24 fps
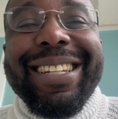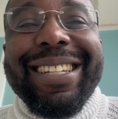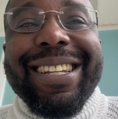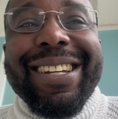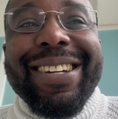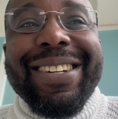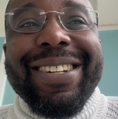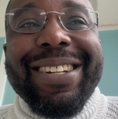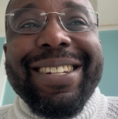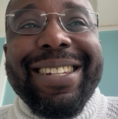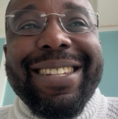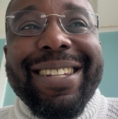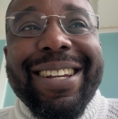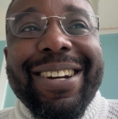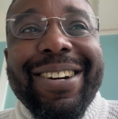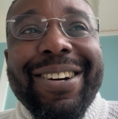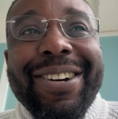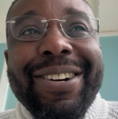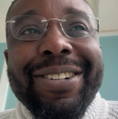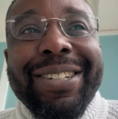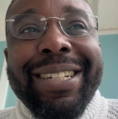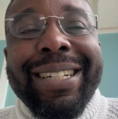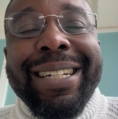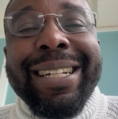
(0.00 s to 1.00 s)
There's
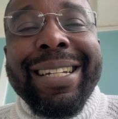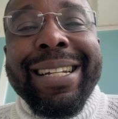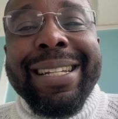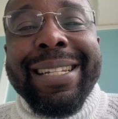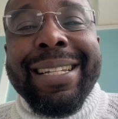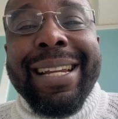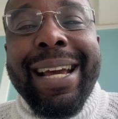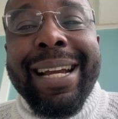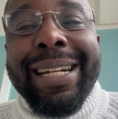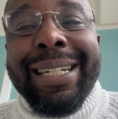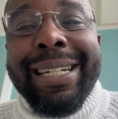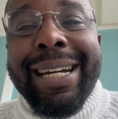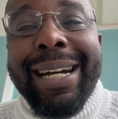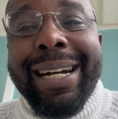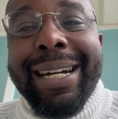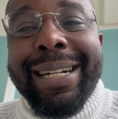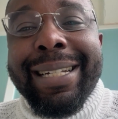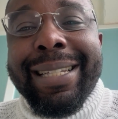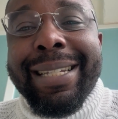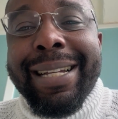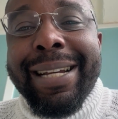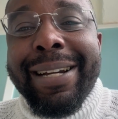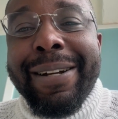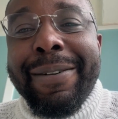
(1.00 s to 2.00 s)
odd things like
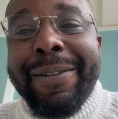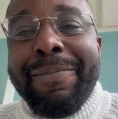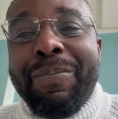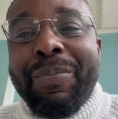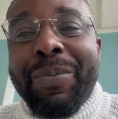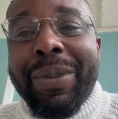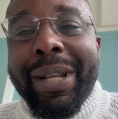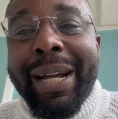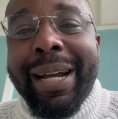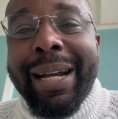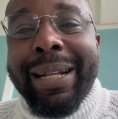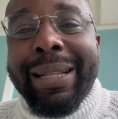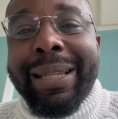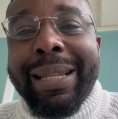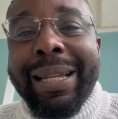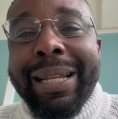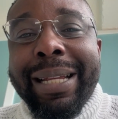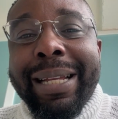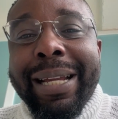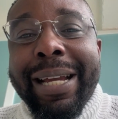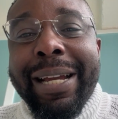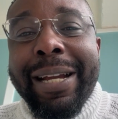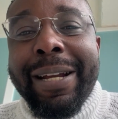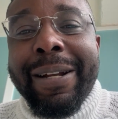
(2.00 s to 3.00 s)
that that I
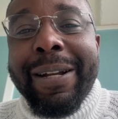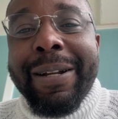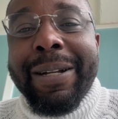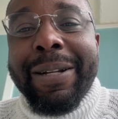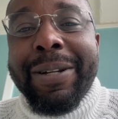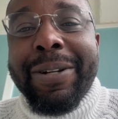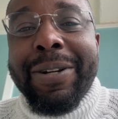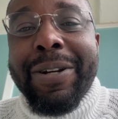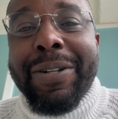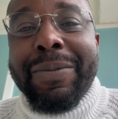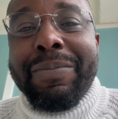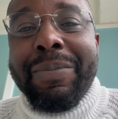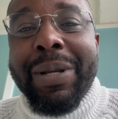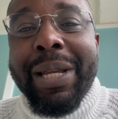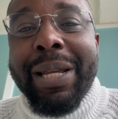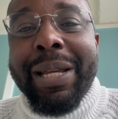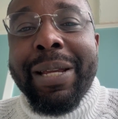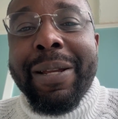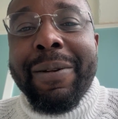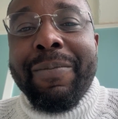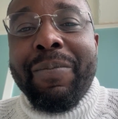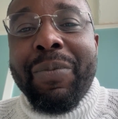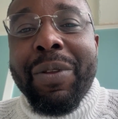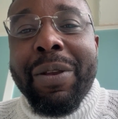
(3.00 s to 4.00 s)
think got
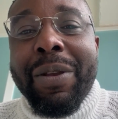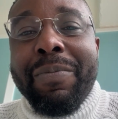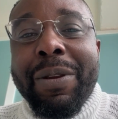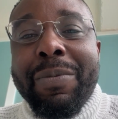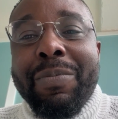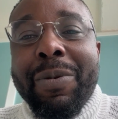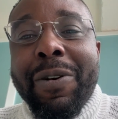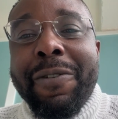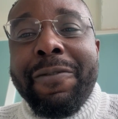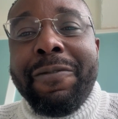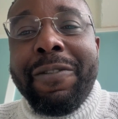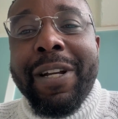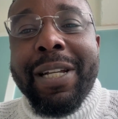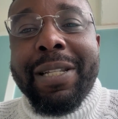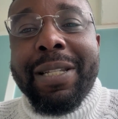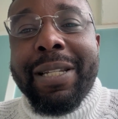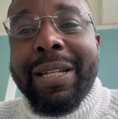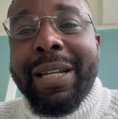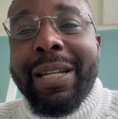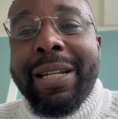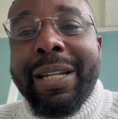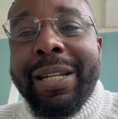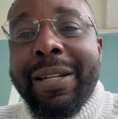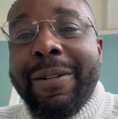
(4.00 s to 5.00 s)
me a bit more
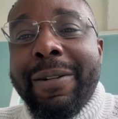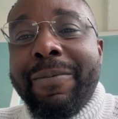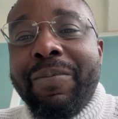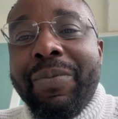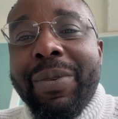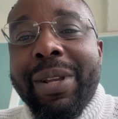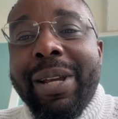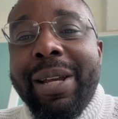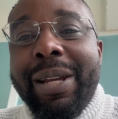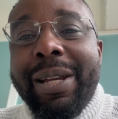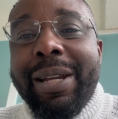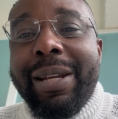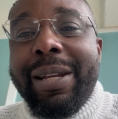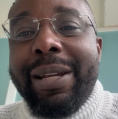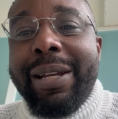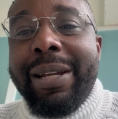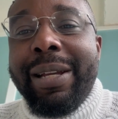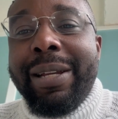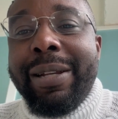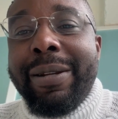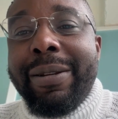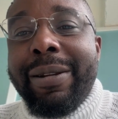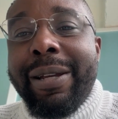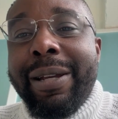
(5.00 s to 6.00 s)
vested in
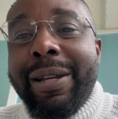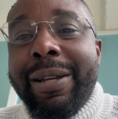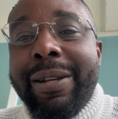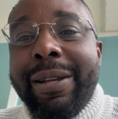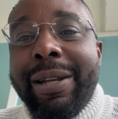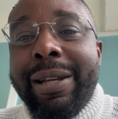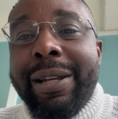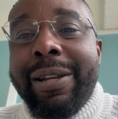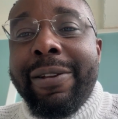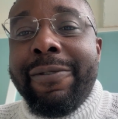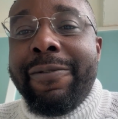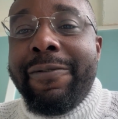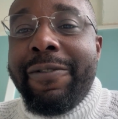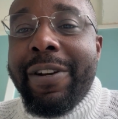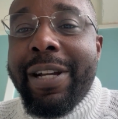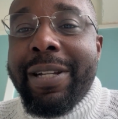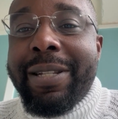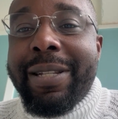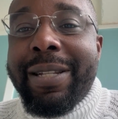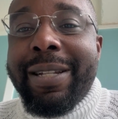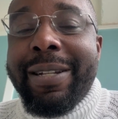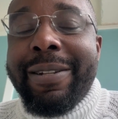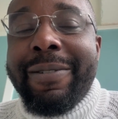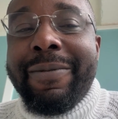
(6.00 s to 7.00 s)

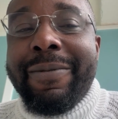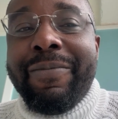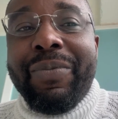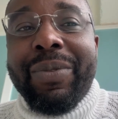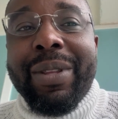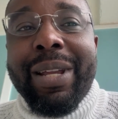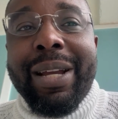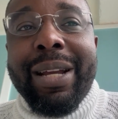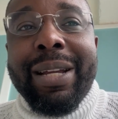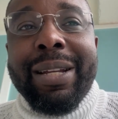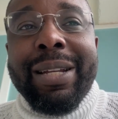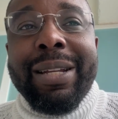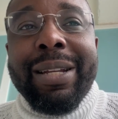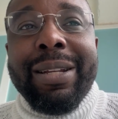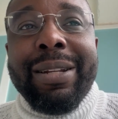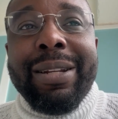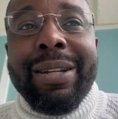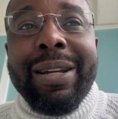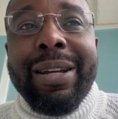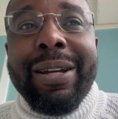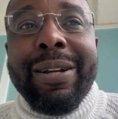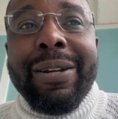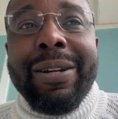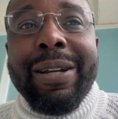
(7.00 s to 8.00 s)
investing and
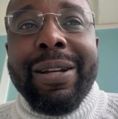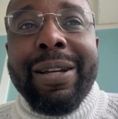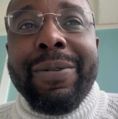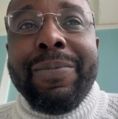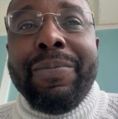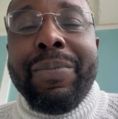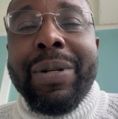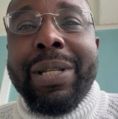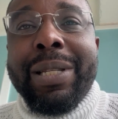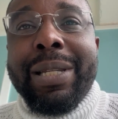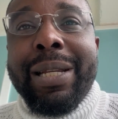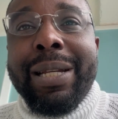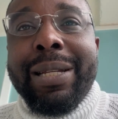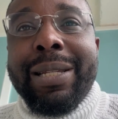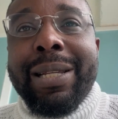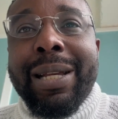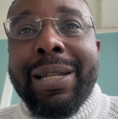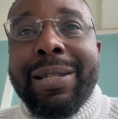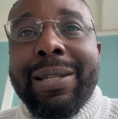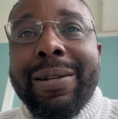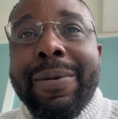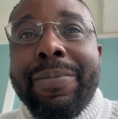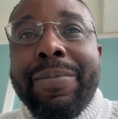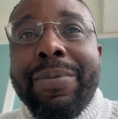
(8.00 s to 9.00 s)
in business
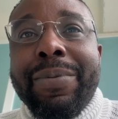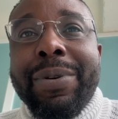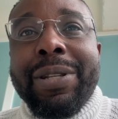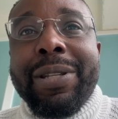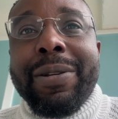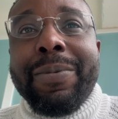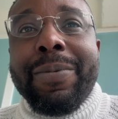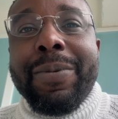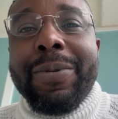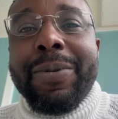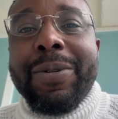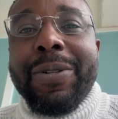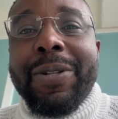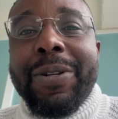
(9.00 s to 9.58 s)
as a principle.